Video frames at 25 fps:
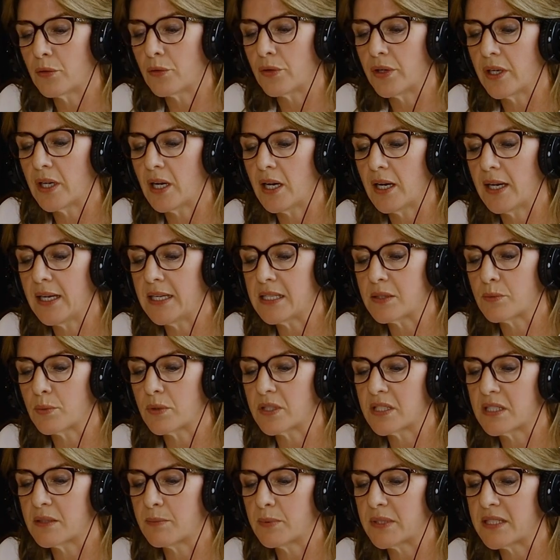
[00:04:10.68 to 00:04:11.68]
in REI is we're
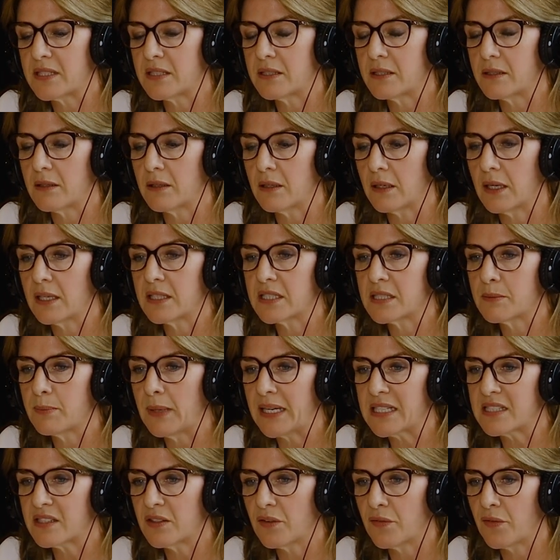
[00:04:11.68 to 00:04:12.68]

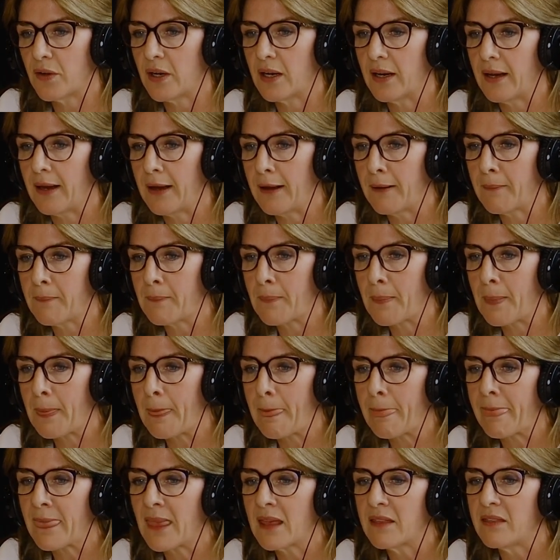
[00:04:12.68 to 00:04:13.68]
specifying
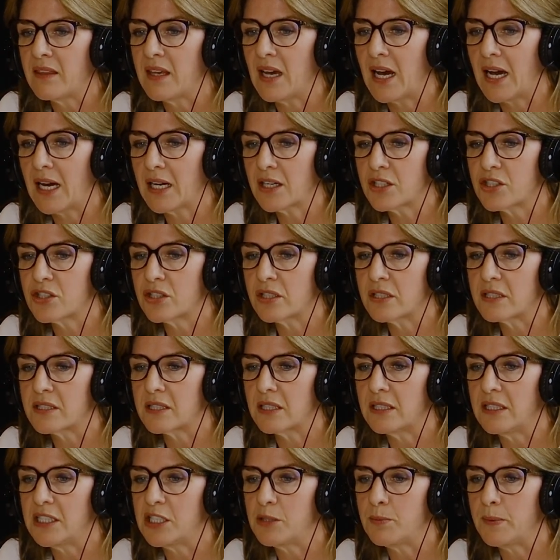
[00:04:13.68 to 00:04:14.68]
the actions
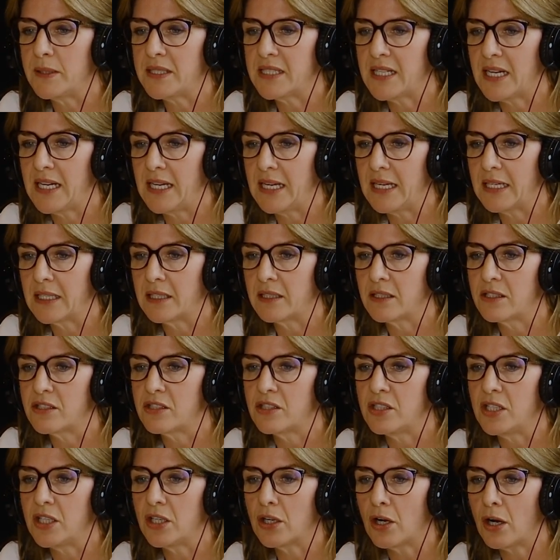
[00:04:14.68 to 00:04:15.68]
that need to be taken
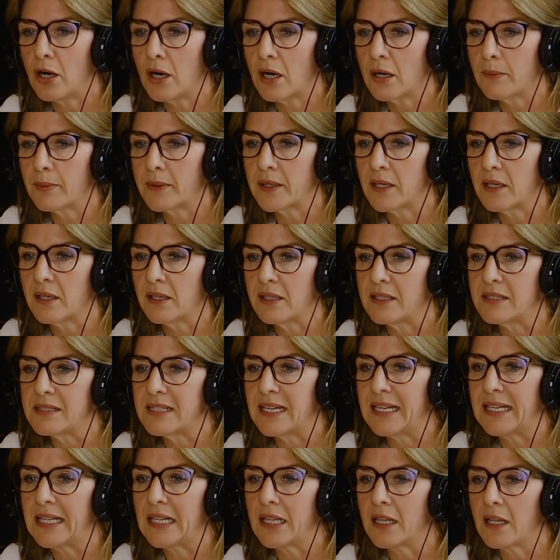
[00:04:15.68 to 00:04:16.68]
to decarbonise
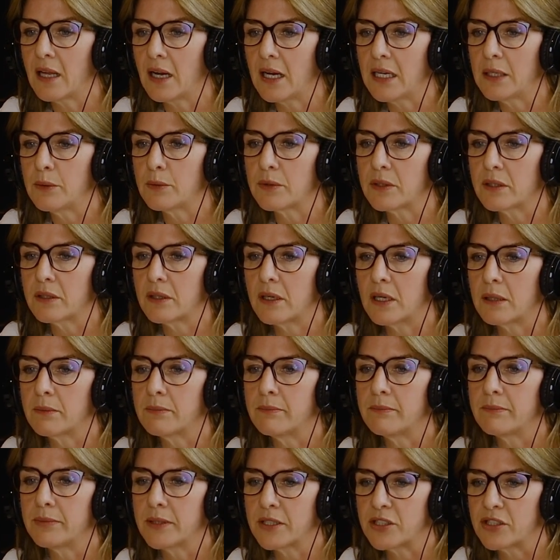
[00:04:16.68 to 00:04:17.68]
in line with the
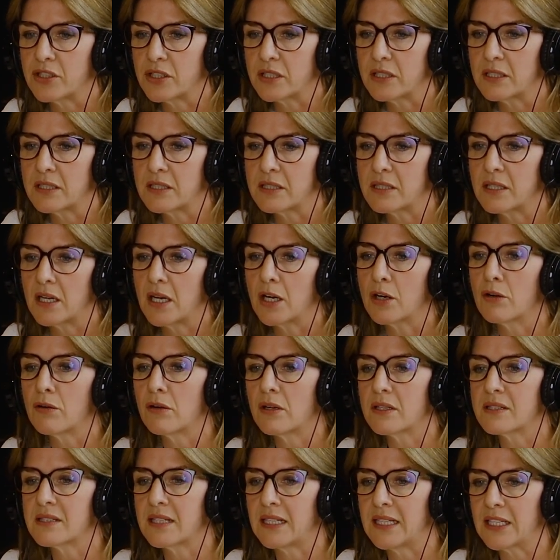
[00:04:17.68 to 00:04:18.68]
carbon budgets
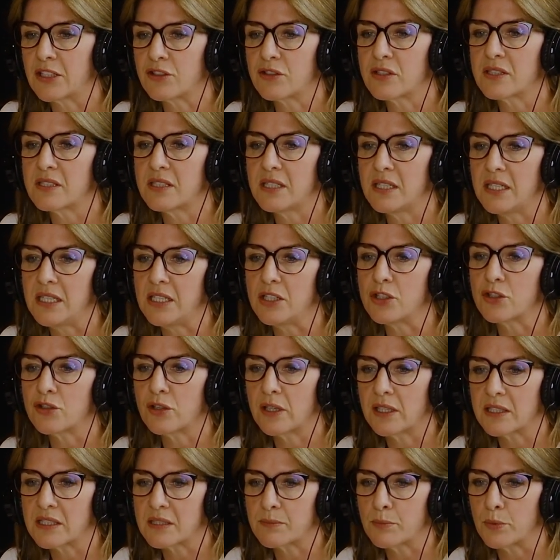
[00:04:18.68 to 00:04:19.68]
across electricity, heat,
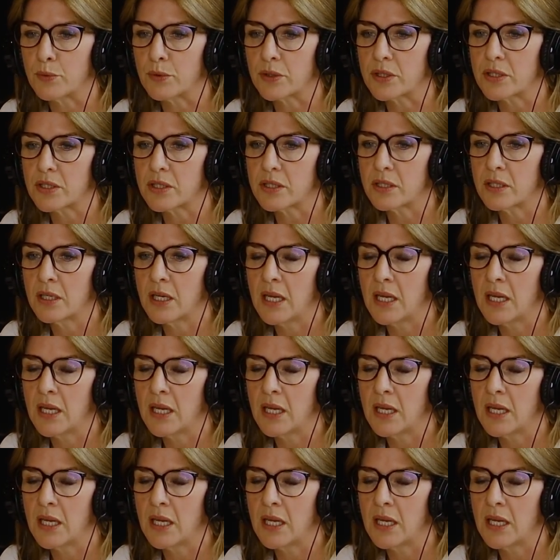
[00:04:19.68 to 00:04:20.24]
transport.